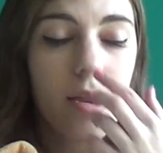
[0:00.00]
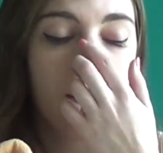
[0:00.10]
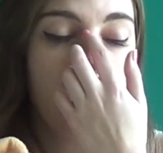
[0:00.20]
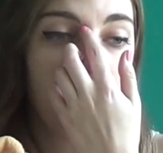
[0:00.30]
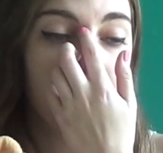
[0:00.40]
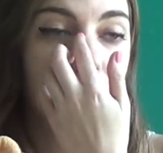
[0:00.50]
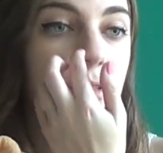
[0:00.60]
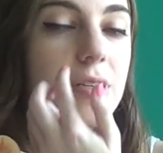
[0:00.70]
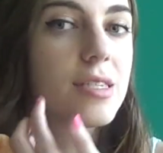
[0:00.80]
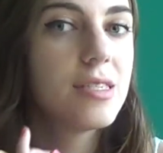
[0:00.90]
Now for
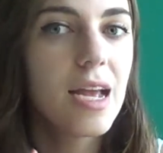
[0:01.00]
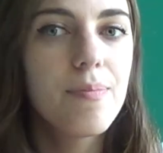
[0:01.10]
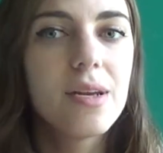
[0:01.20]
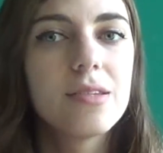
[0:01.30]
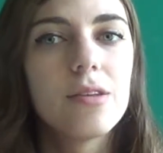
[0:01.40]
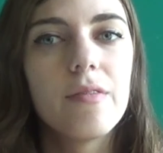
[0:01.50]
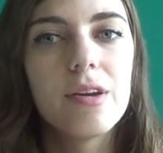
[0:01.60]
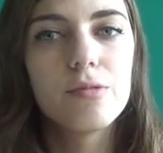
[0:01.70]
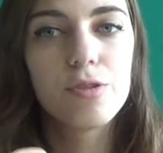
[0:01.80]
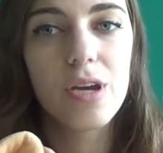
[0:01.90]
the sniping
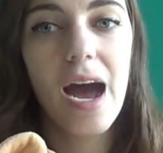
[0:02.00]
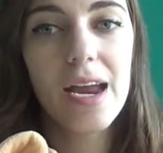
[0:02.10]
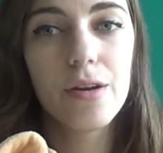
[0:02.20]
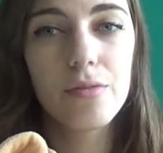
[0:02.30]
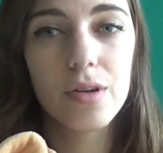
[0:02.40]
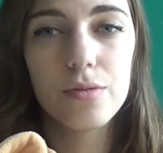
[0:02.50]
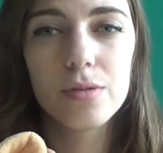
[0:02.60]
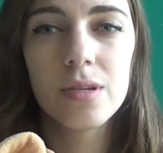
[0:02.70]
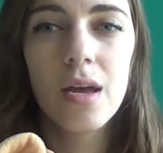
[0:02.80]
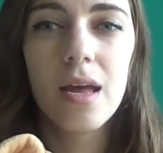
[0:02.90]
service, which I don't
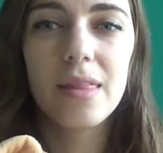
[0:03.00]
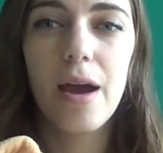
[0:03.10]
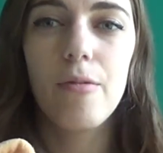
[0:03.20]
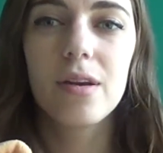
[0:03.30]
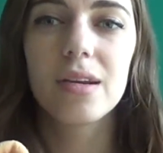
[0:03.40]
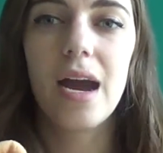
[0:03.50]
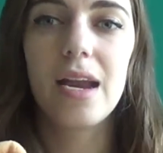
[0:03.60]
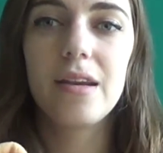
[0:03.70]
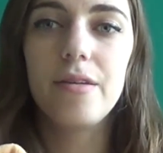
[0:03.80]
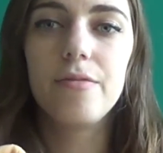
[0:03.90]
use, that one
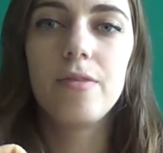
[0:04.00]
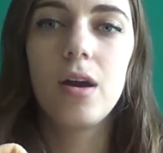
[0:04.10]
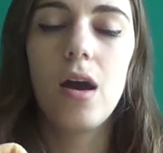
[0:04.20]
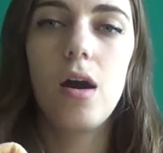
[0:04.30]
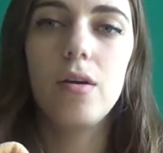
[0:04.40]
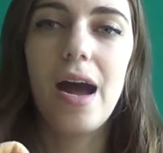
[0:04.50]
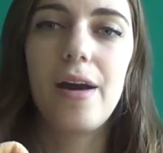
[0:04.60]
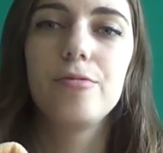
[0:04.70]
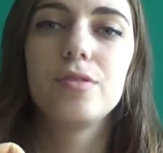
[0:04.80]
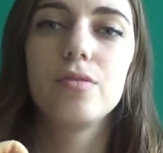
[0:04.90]
kind of
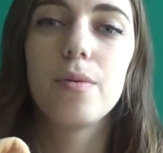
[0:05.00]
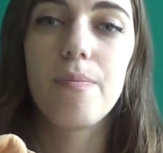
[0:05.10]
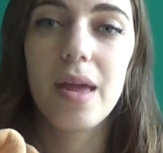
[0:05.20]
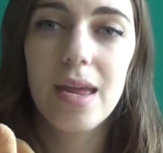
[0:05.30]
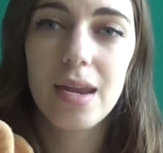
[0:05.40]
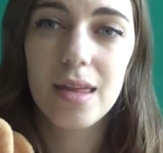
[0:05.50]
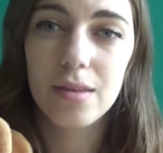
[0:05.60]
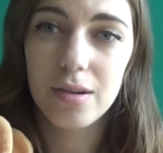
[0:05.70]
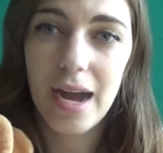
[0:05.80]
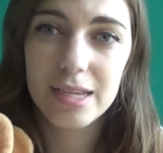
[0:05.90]
allows you to bid in
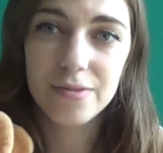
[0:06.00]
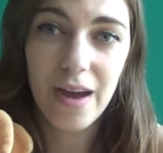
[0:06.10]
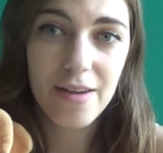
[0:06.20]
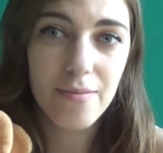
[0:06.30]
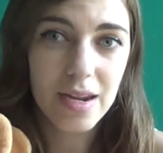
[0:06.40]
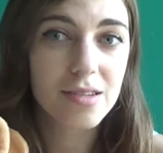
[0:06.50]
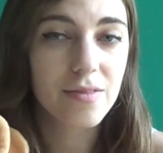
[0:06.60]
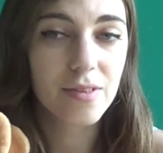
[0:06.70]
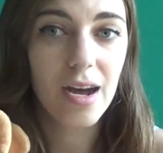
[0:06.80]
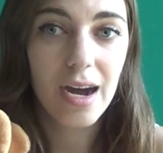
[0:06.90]
the last 5 minutes
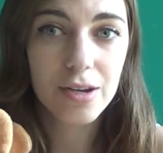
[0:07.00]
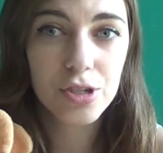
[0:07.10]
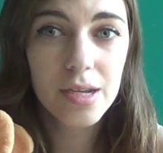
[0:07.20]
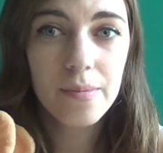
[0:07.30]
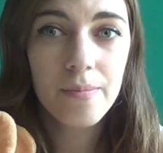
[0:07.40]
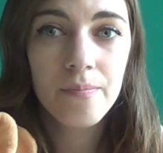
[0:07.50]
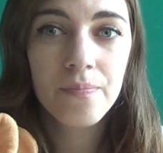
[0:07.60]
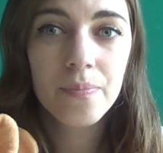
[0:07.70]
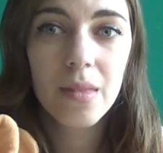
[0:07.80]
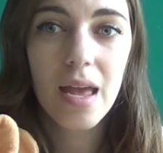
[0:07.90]
of the auction,
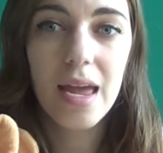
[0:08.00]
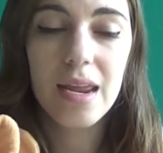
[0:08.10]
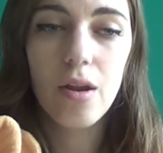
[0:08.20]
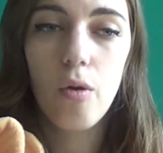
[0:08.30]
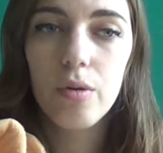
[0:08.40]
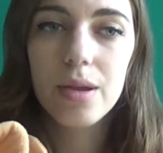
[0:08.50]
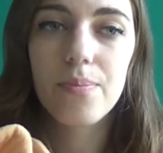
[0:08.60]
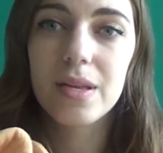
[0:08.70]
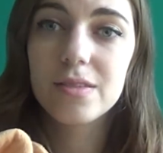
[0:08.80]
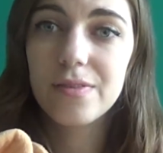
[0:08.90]
and it only
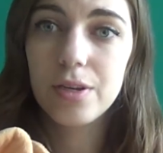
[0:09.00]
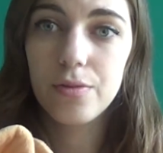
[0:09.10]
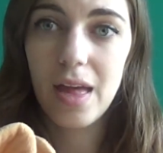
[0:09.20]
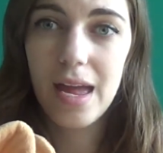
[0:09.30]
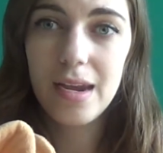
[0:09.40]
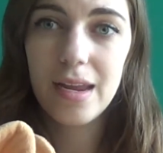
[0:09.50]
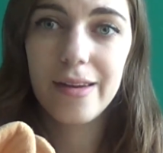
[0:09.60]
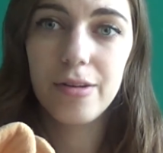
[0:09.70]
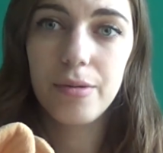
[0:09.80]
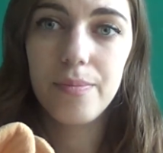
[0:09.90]
bids for you then,
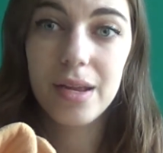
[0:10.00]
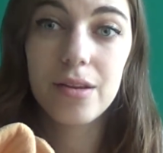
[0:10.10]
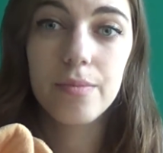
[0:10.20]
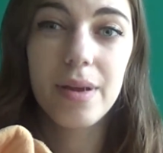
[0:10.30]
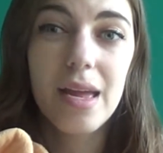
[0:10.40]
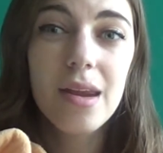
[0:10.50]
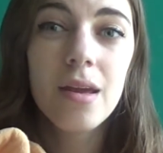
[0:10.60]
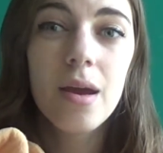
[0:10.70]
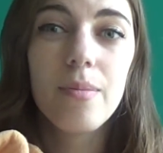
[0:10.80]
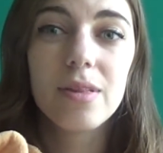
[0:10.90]
and it'll bid your bid.
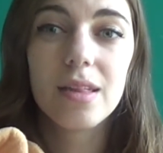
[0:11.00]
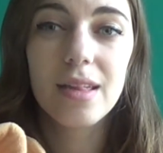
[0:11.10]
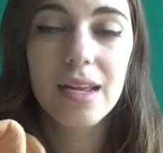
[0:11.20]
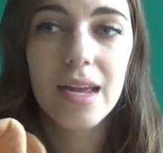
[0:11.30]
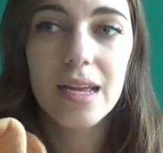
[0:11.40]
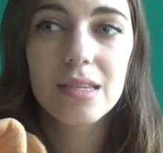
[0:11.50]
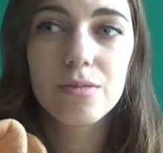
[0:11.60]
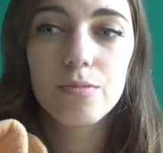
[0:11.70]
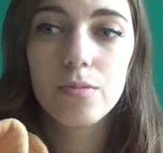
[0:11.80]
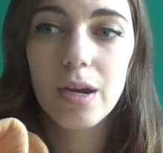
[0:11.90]
But the thing
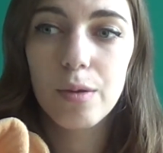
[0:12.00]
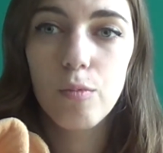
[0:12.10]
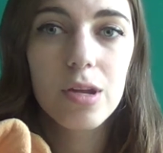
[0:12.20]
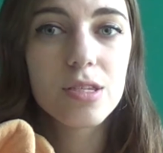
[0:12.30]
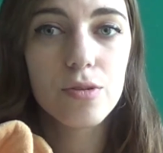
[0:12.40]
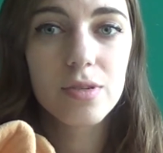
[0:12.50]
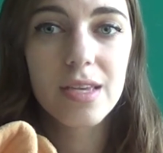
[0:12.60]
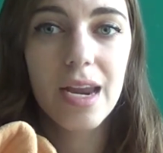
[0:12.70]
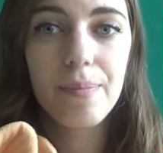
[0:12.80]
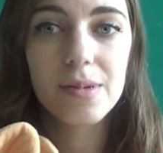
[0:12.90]
is, like, once you
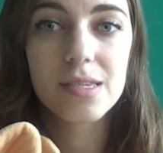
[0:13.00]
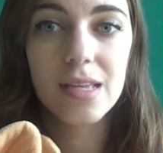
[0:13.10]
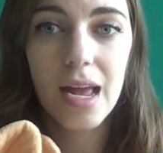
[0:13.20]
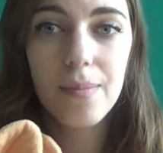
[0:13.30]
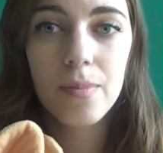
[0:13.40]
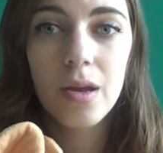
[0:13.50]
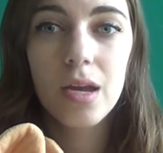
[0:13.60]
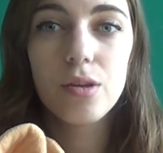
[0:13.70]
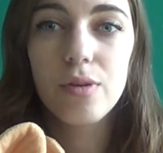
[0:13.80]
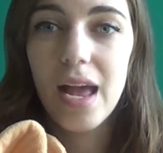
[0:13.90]
set up a snipe,
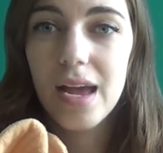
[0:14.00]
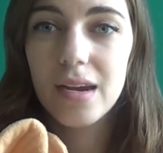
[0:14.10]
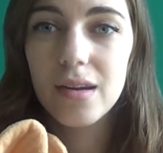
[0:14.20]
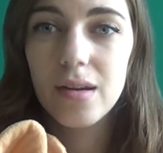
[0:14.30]
you can't